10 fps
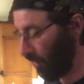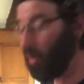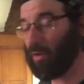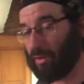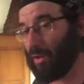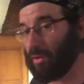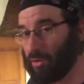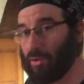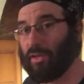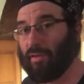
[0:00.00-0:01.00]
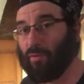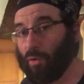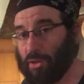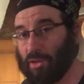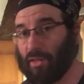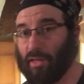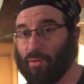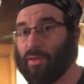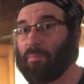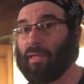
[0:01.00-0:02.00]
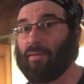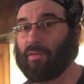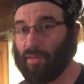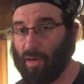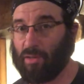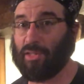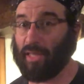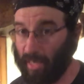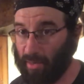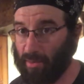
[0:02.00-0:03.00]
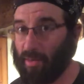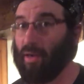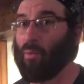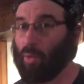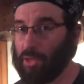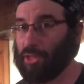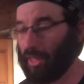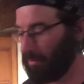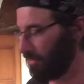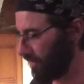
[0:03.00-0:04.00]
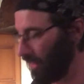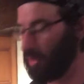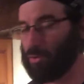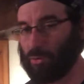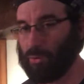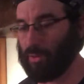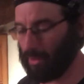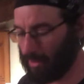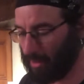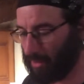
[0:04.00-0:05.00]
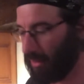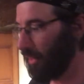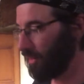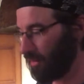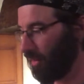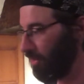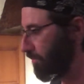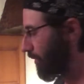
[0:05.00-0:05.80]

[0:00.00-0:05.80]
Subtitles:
so I should say fortunately, I don't think many of the dogs care what shape the actual treat is in. The dog